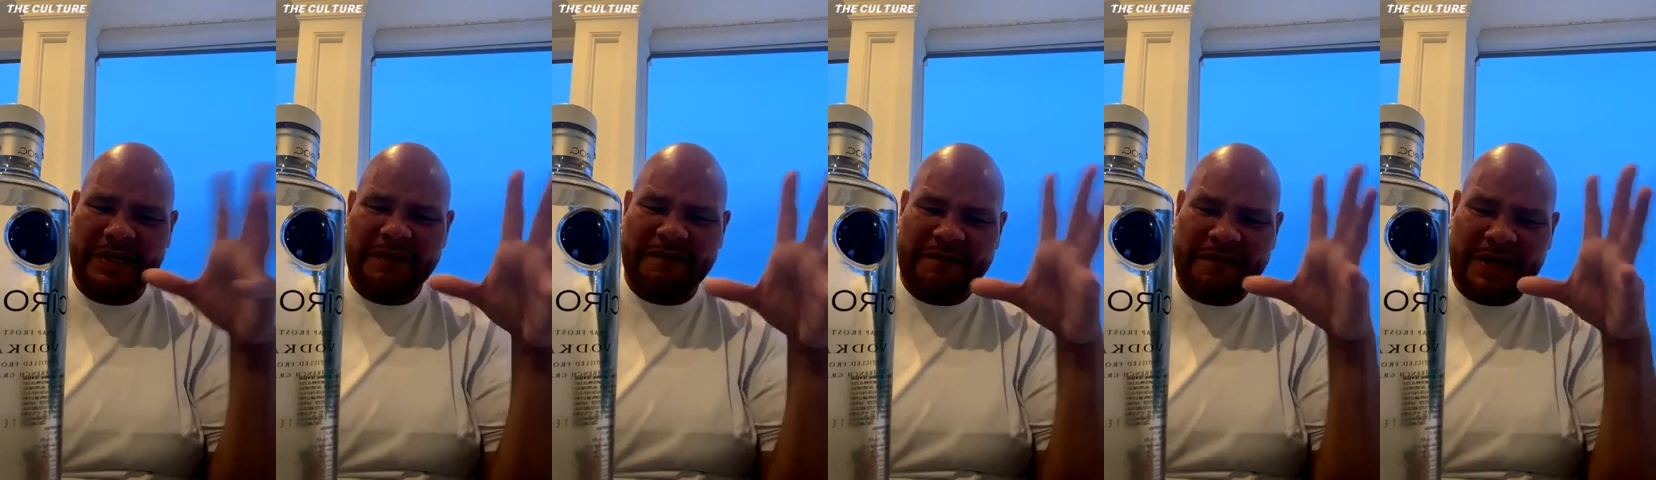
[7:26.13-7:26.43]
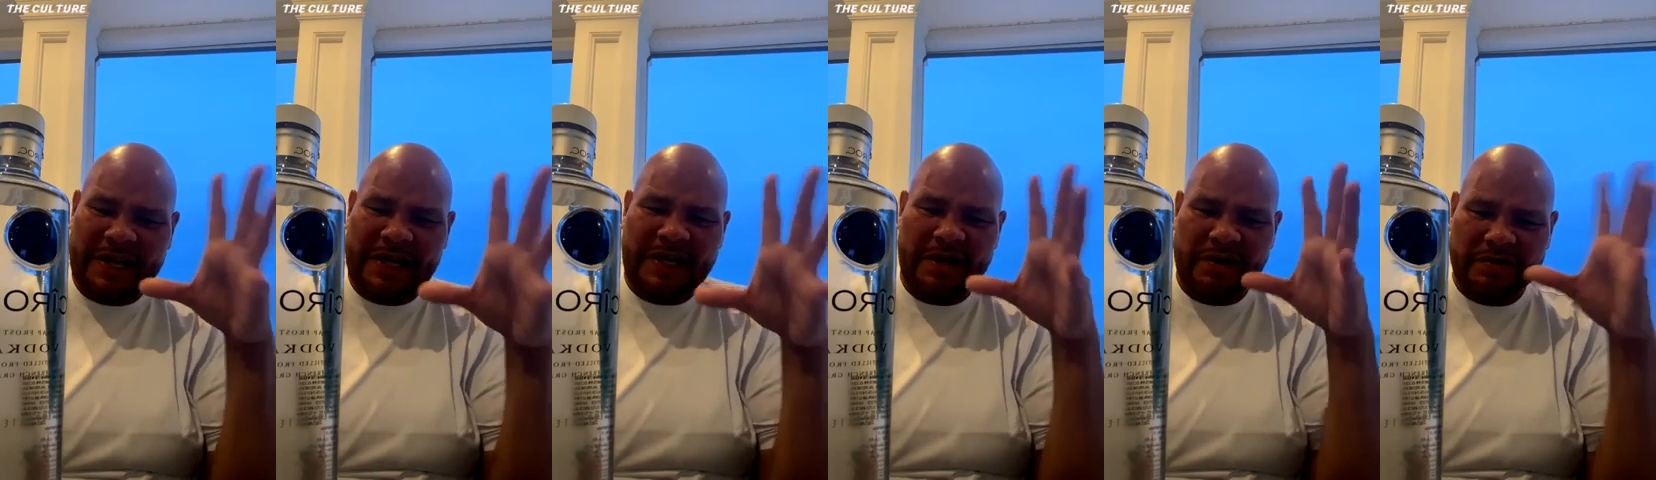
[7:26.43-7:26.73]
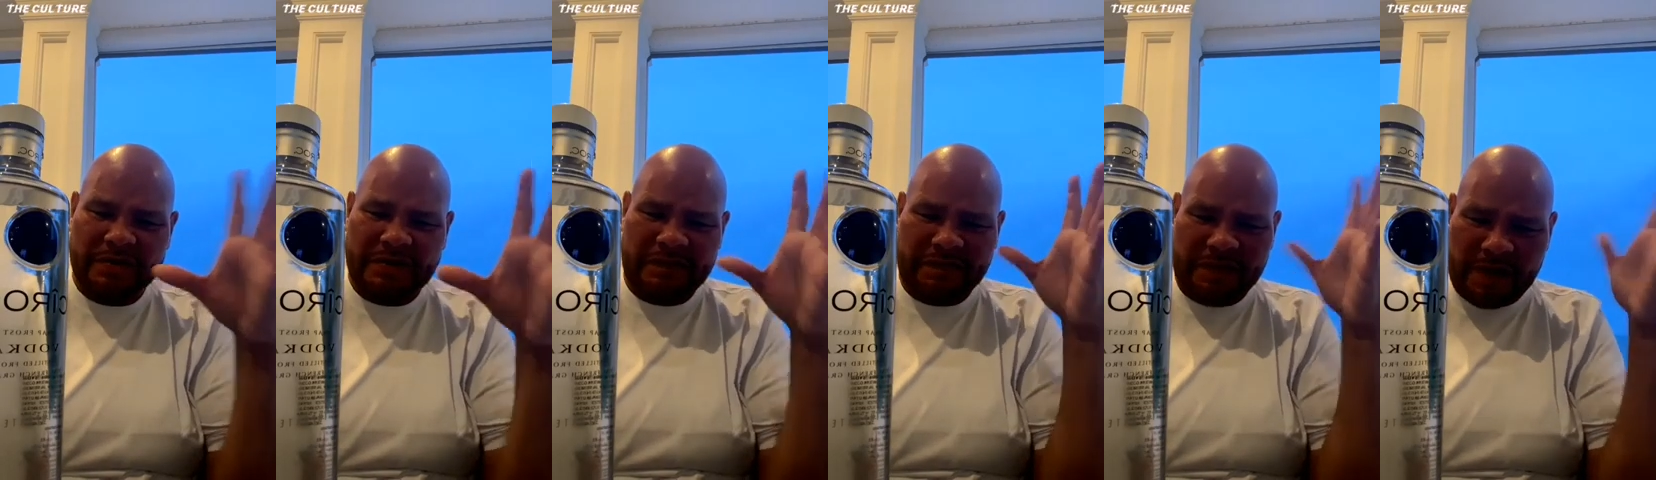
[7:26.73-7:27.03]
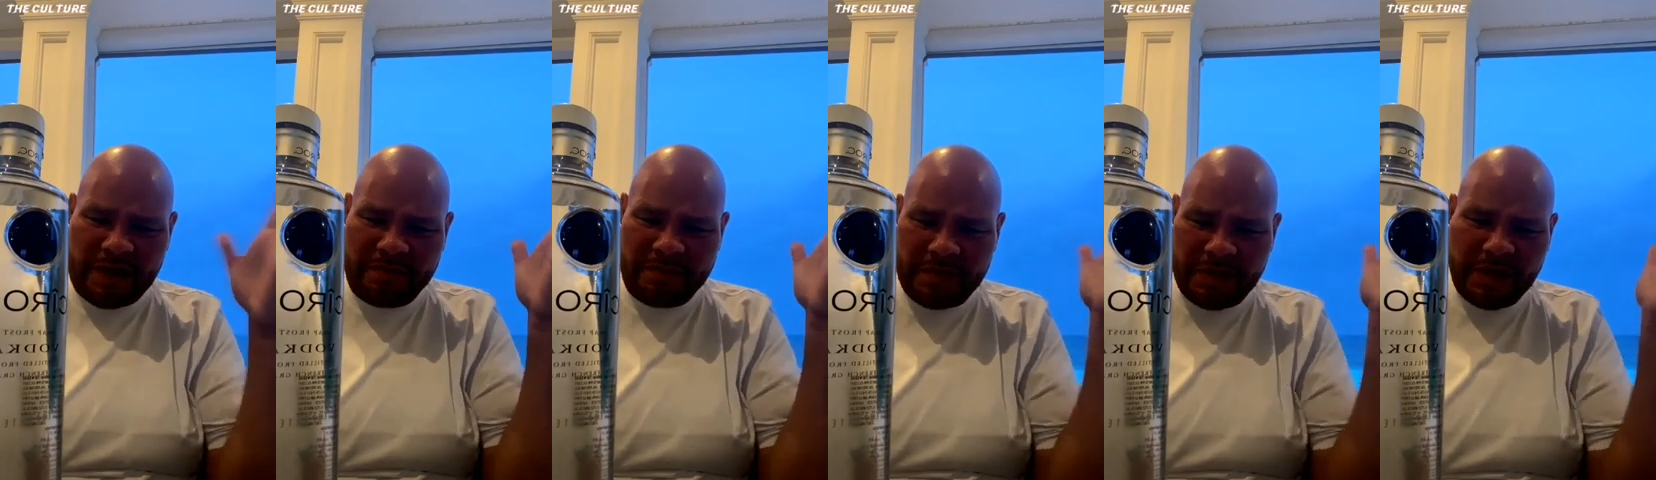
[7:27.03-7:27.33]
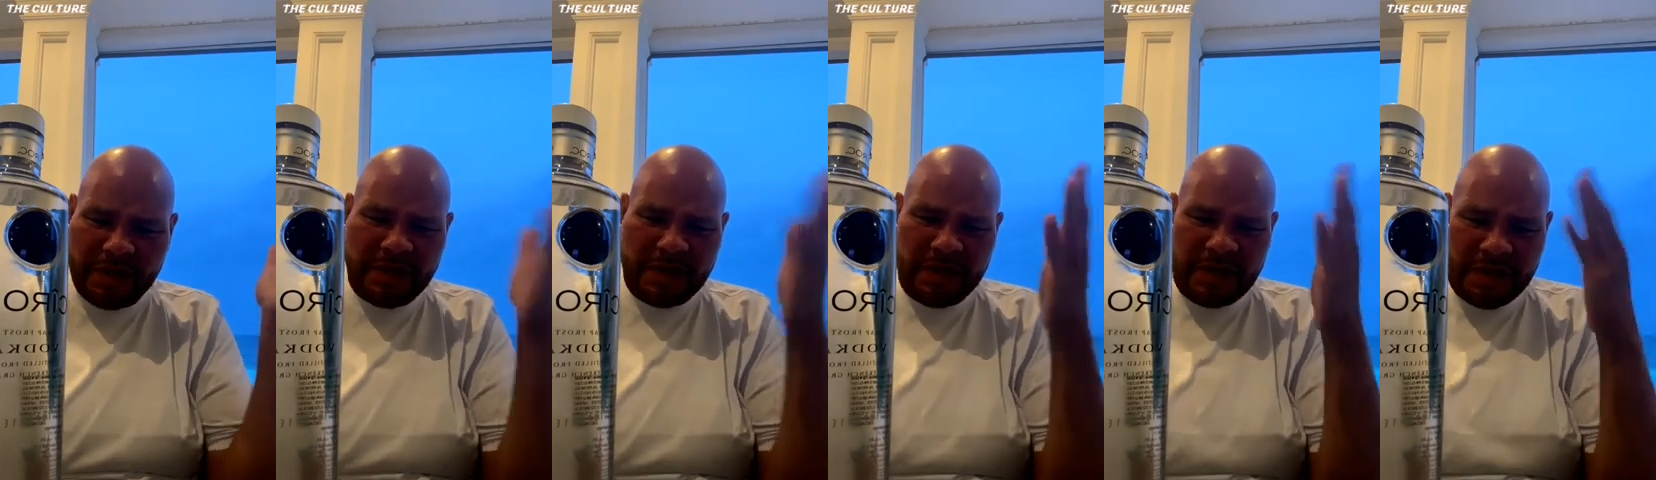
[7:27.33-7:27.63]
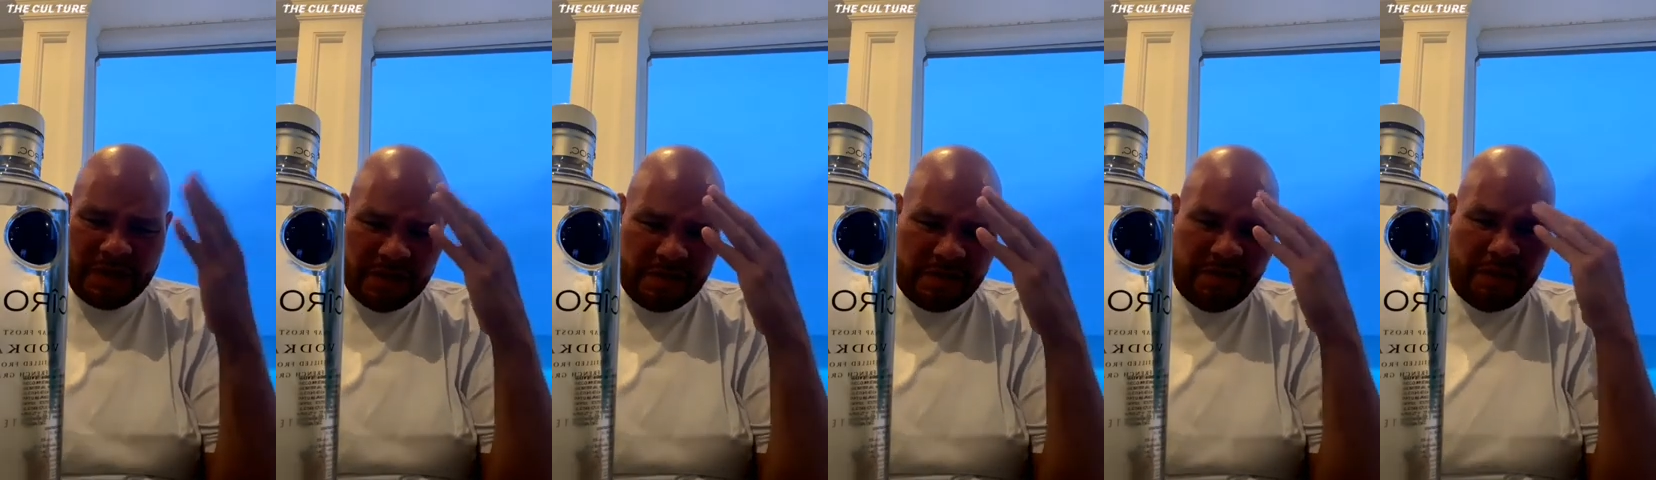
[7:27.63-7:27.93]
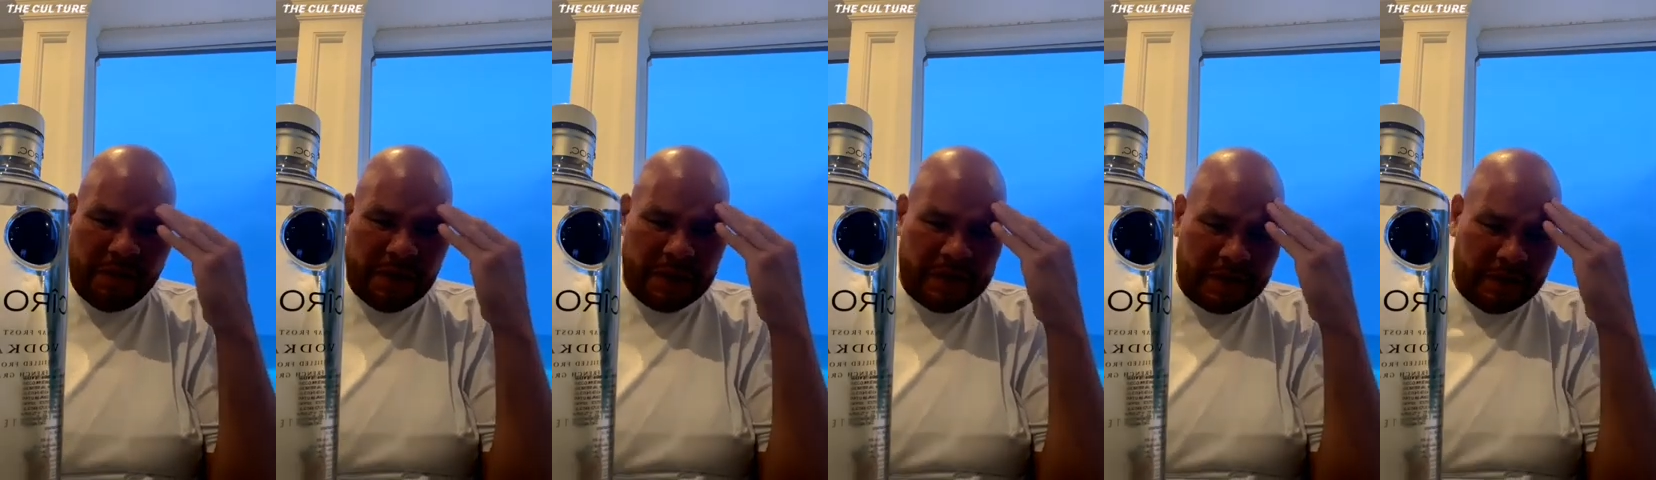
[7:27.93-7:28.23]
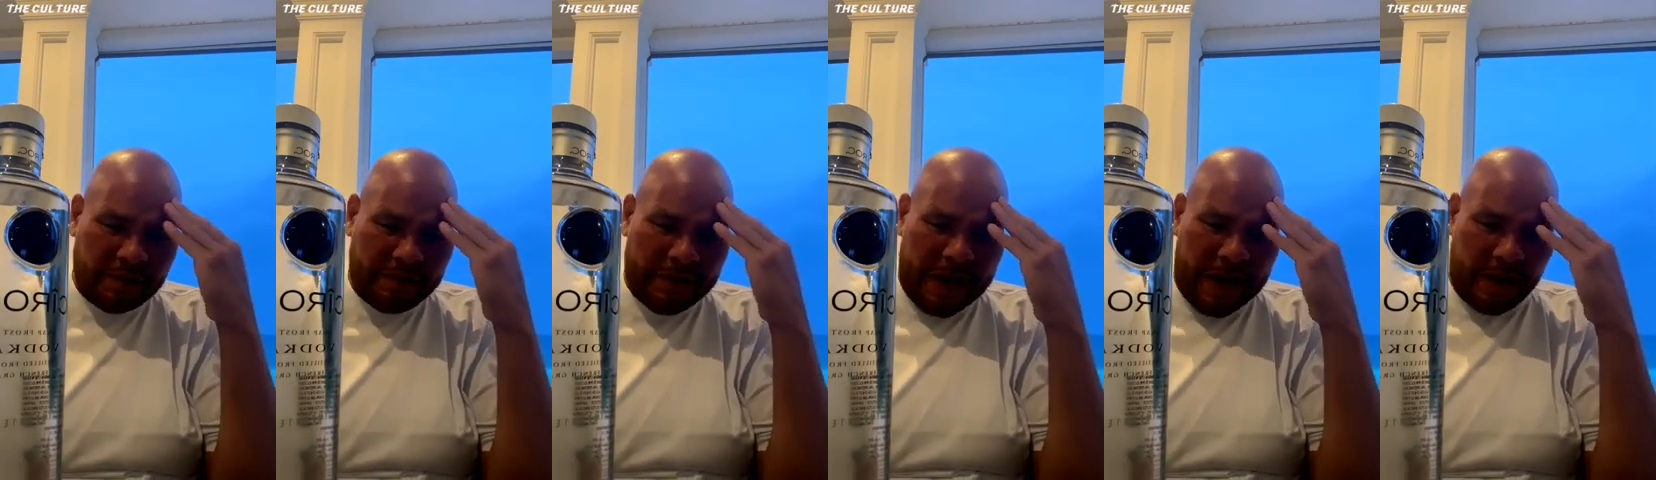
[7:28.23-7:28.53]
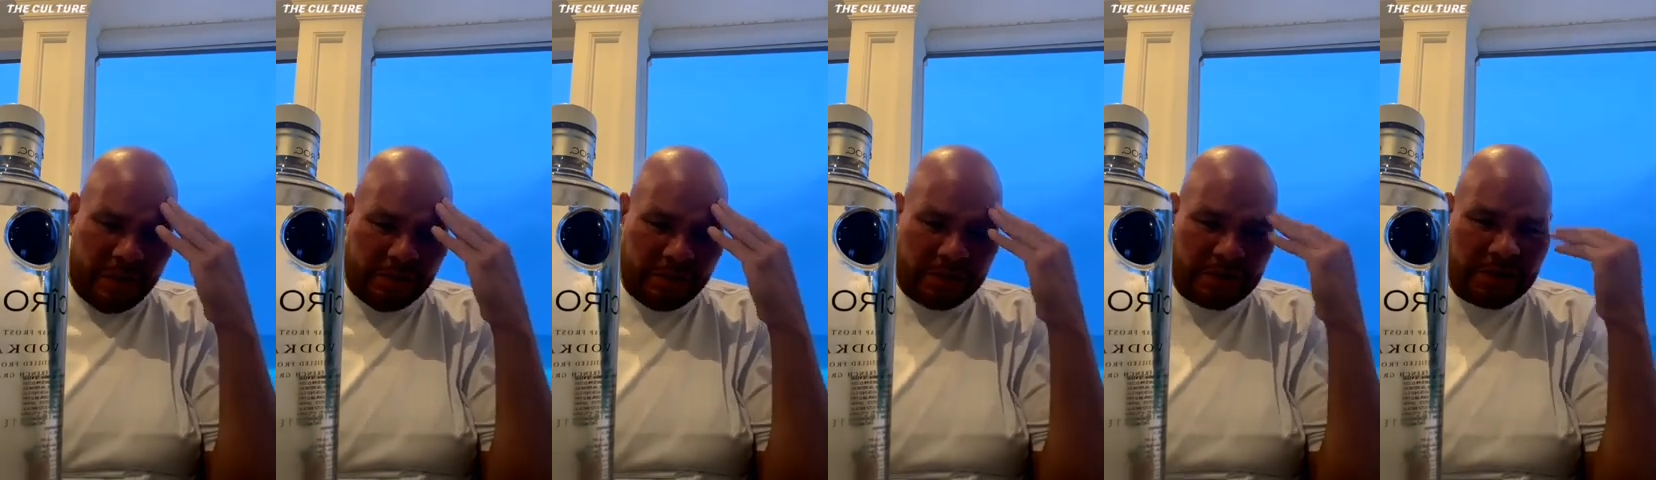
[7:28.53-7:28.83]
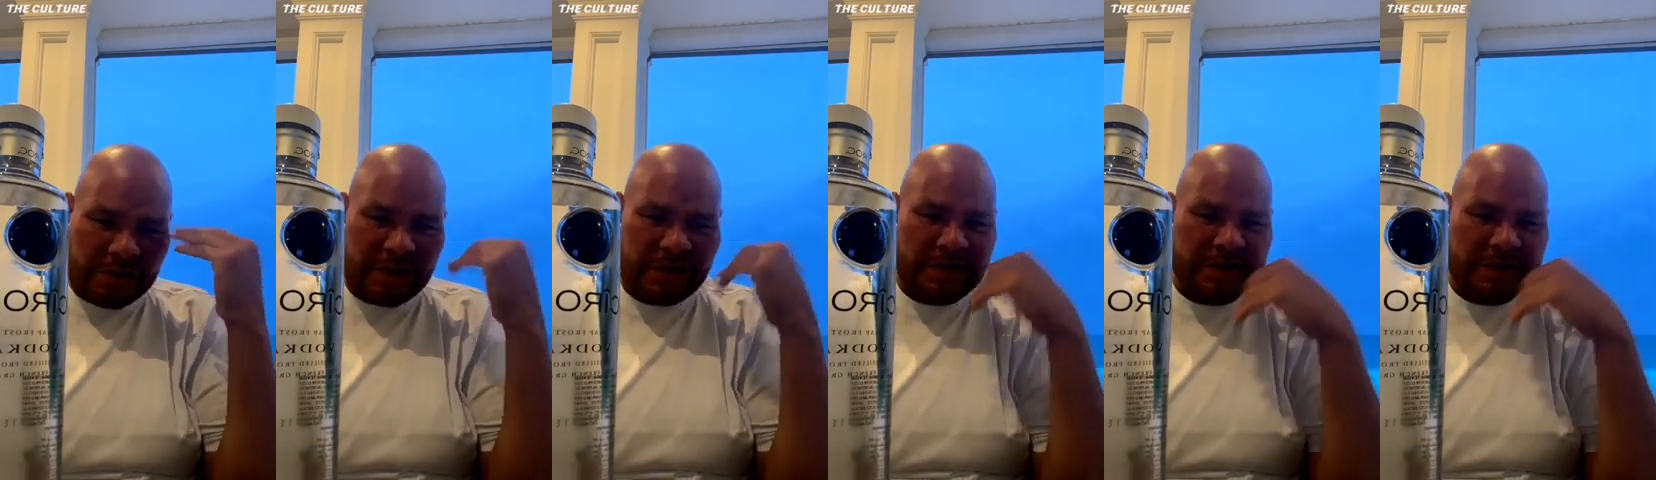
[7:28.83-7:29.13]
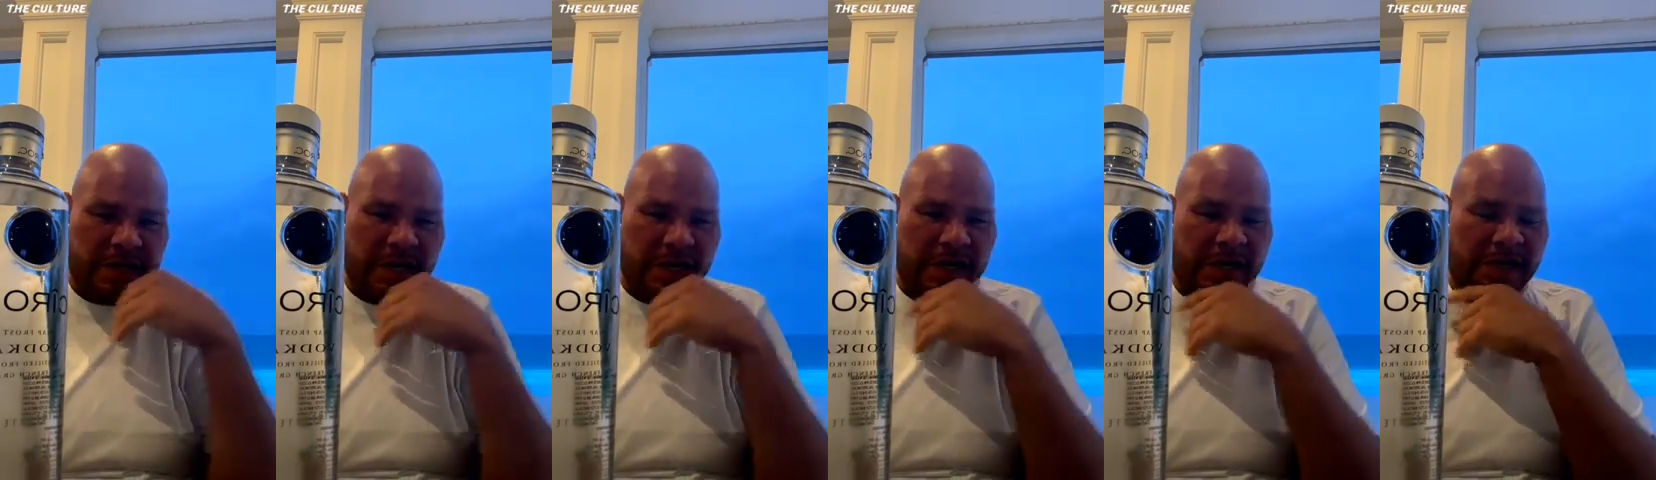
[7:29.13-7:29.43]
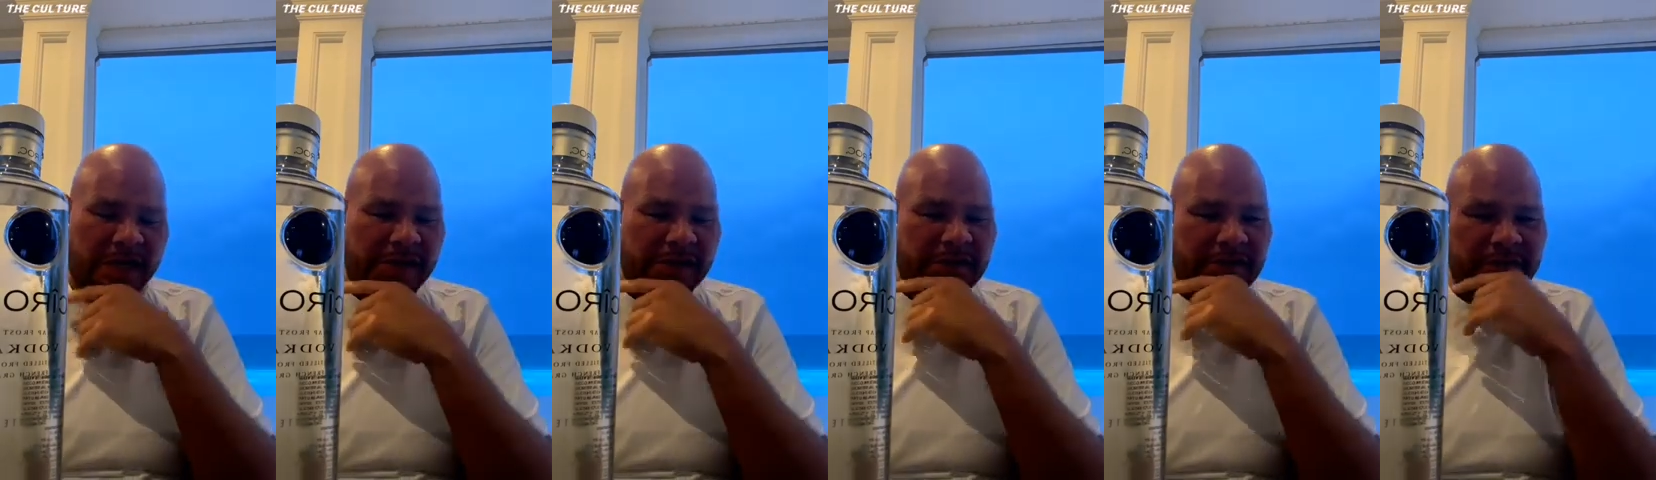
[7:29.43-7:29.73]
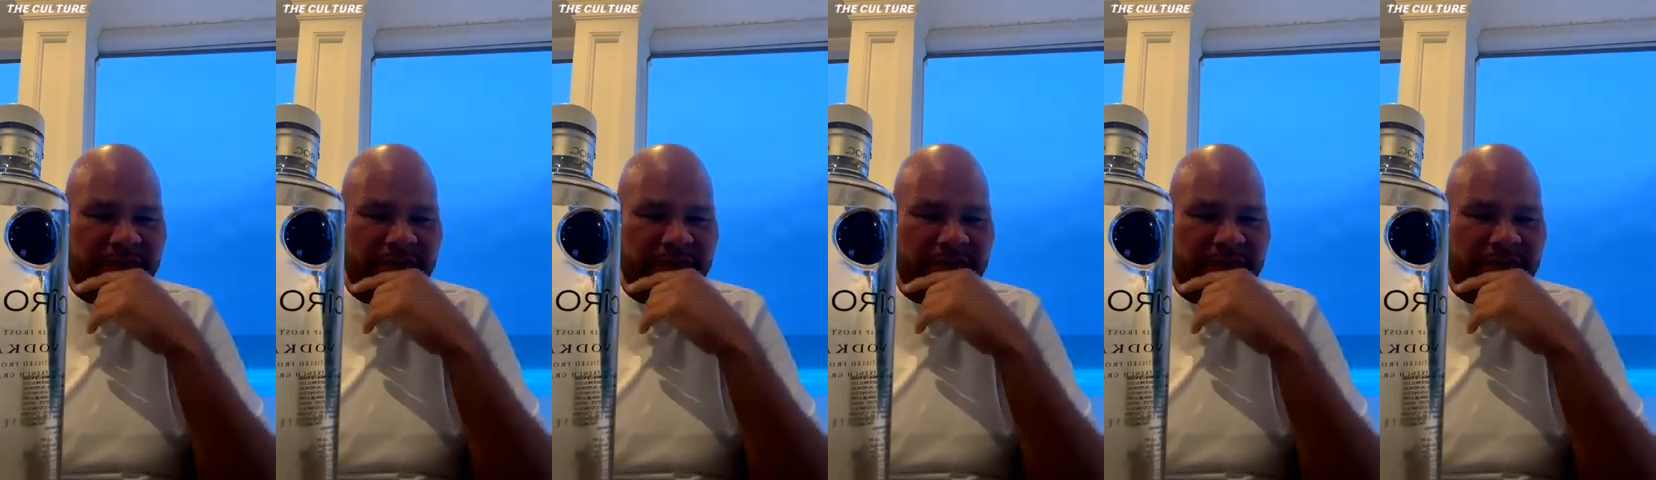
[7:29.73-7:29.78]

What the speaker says: the videos of them running them out. Because the